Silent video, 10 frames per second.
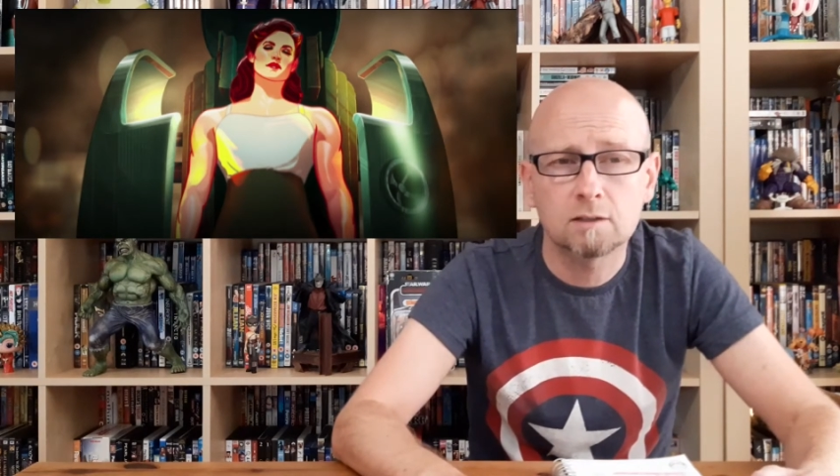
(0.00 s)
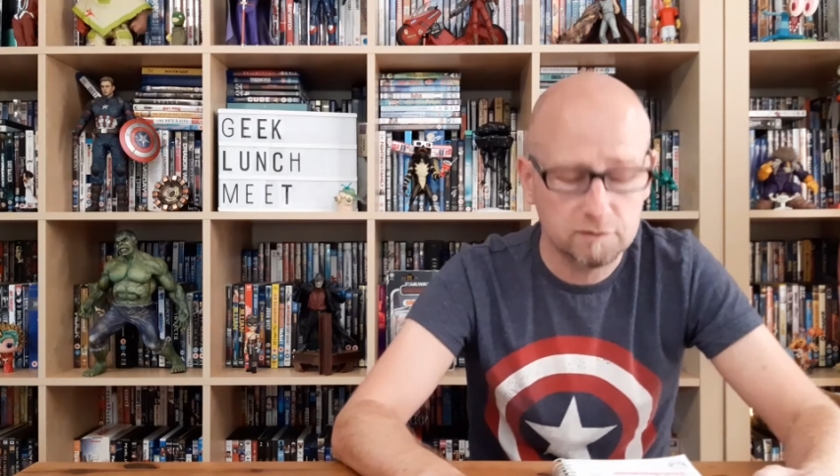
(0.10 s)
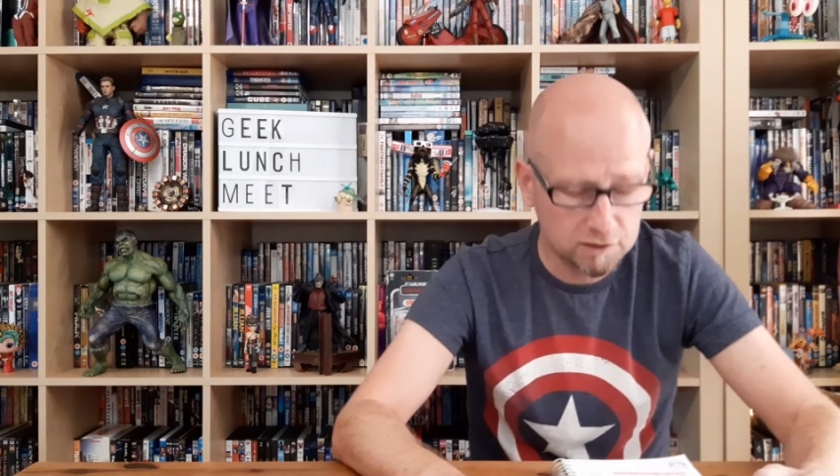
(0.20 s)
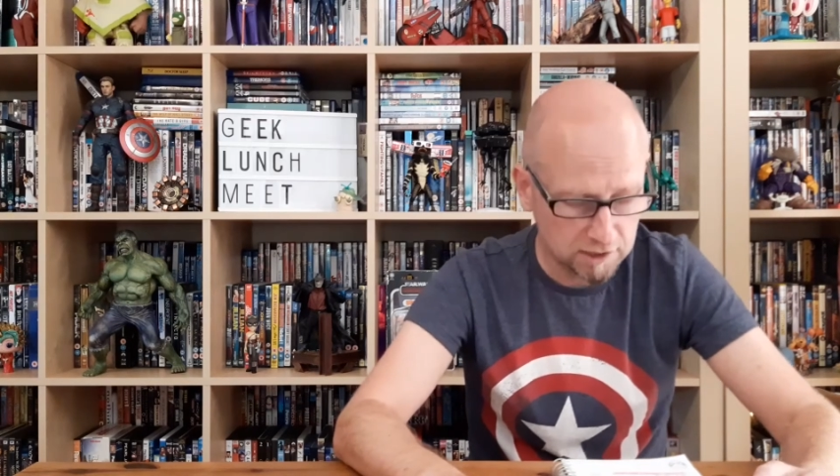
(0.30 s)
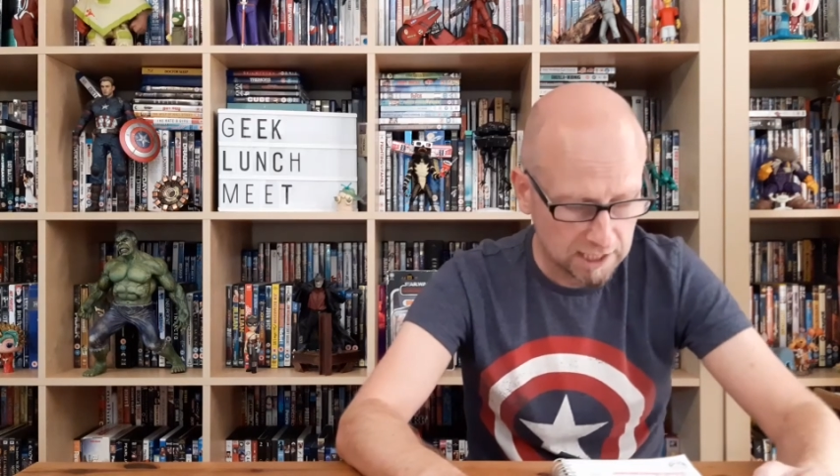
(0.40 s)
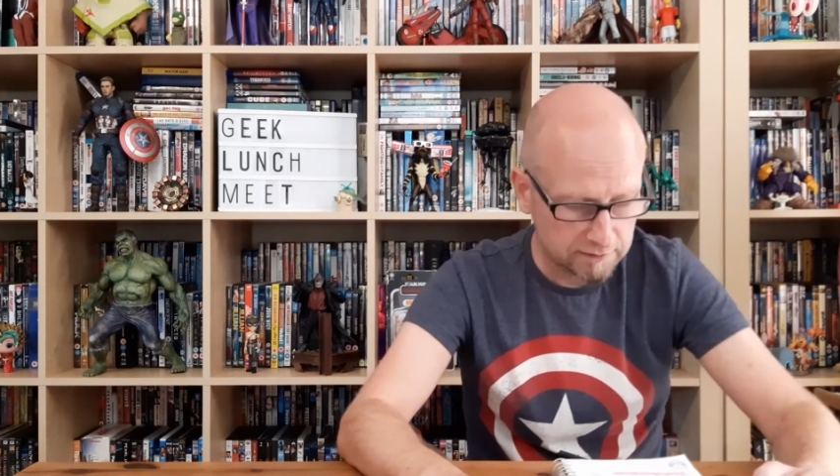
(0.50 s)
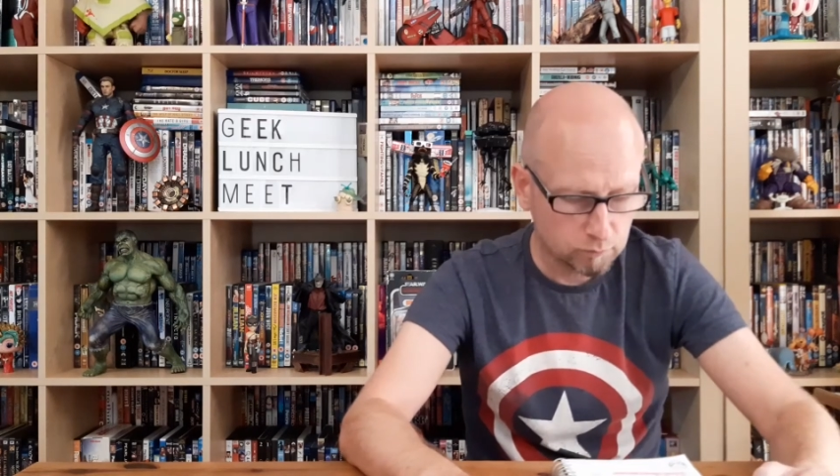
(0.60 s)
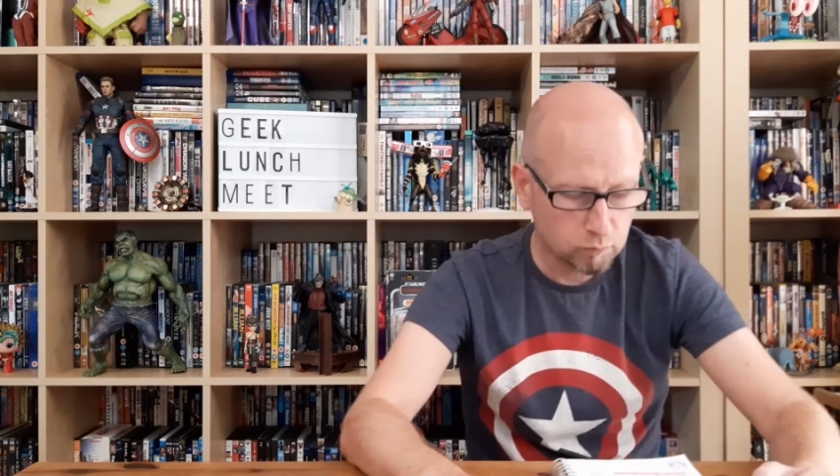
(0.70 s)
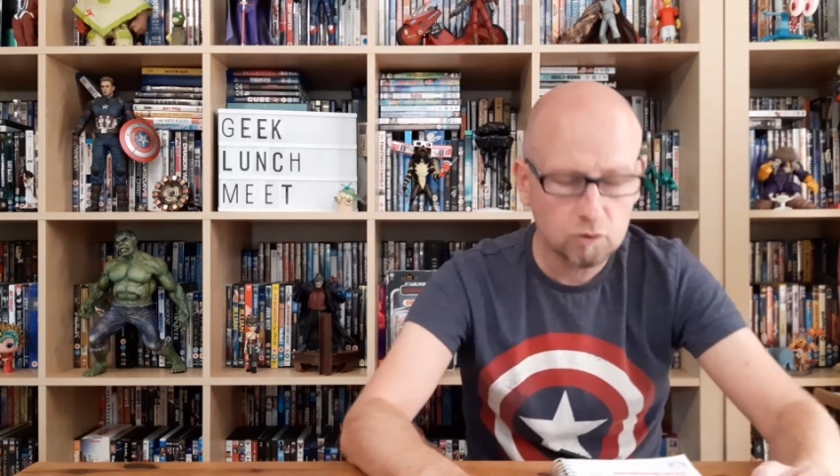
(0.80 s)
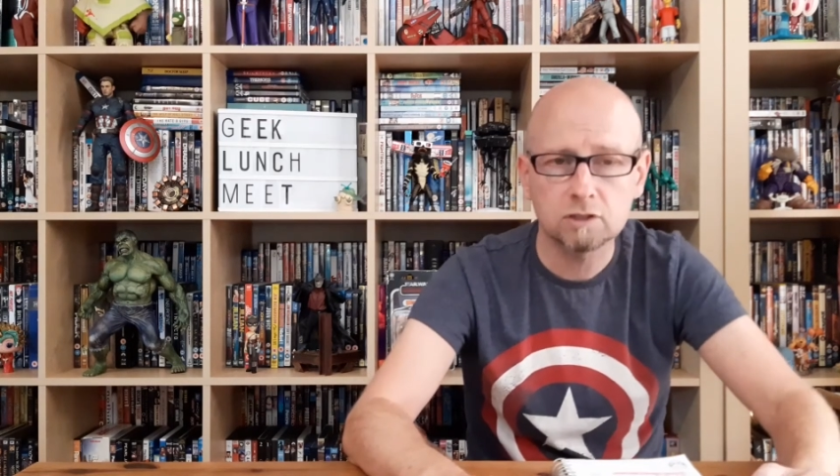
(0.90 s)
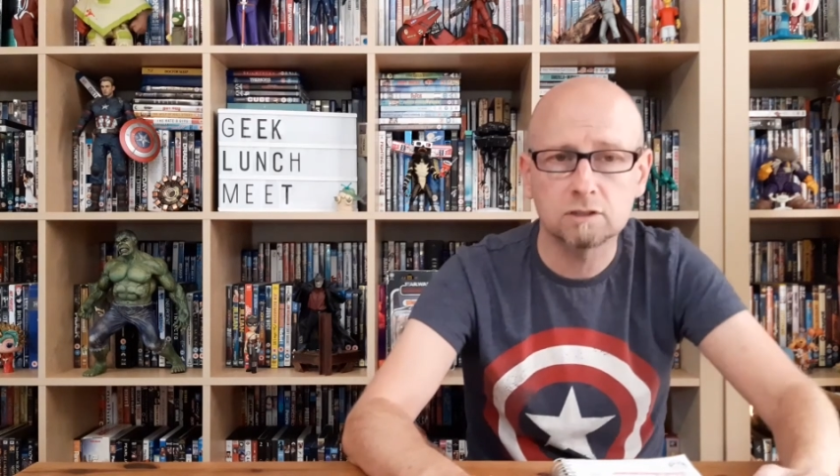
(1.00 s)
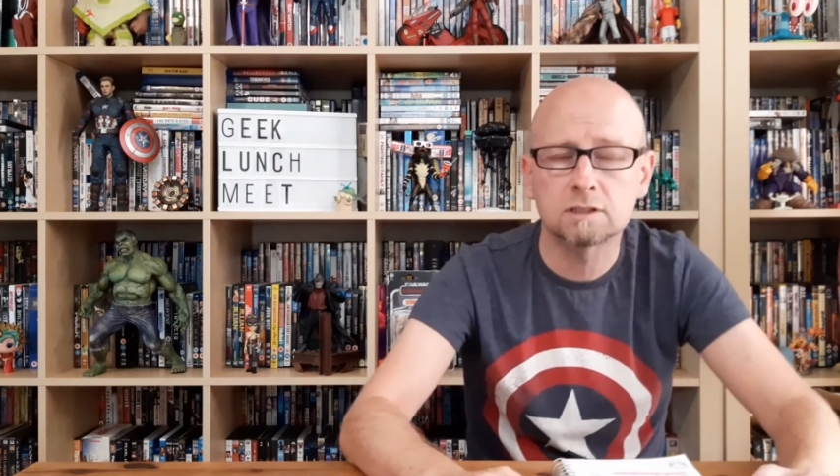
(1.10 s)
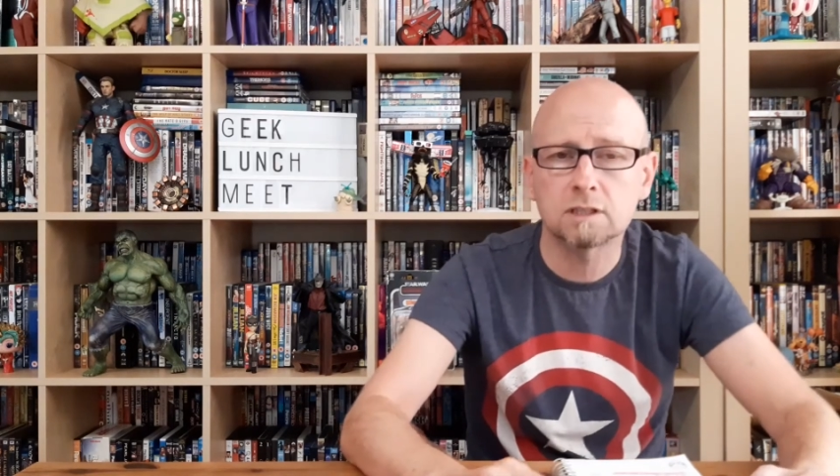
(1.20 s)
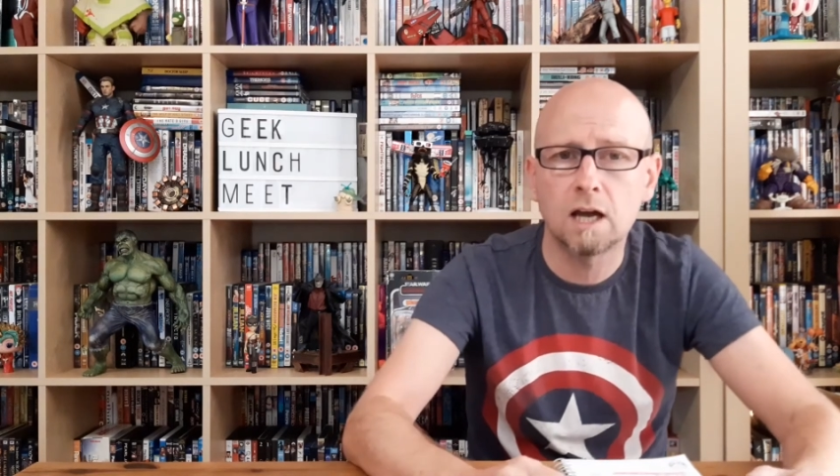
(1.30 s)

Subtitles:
of Steve Rogers.